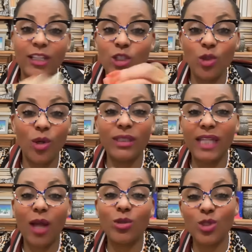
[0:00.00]
that you
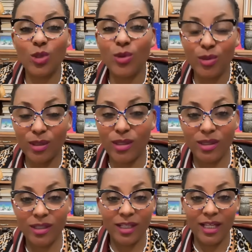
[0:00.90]
all now
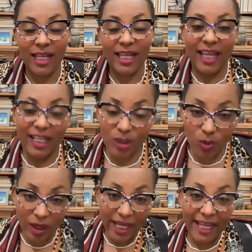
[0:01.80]
took
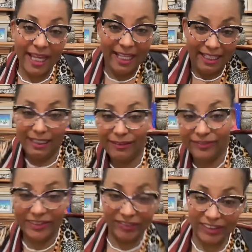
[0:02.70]
and wear
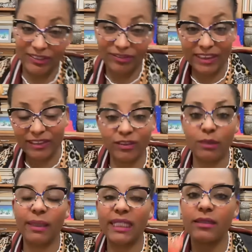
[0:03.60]

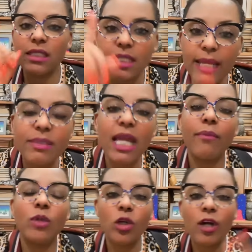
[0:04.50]
50-50, but at the same
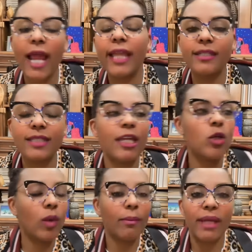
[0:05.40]
time you're crying and
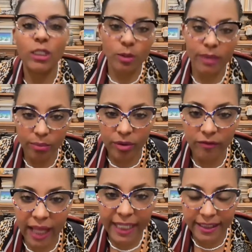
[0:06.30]
saying you want men to be a
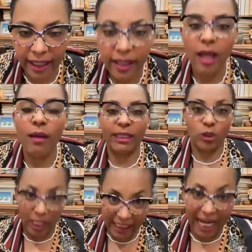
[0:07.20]
provider,
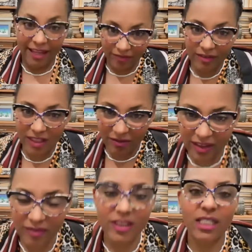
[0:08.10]
but you're crying
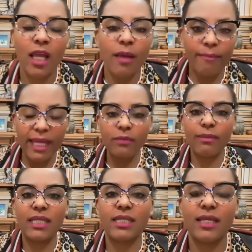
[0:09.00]
50-50. Make
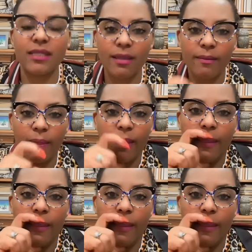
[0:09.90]
it make sense.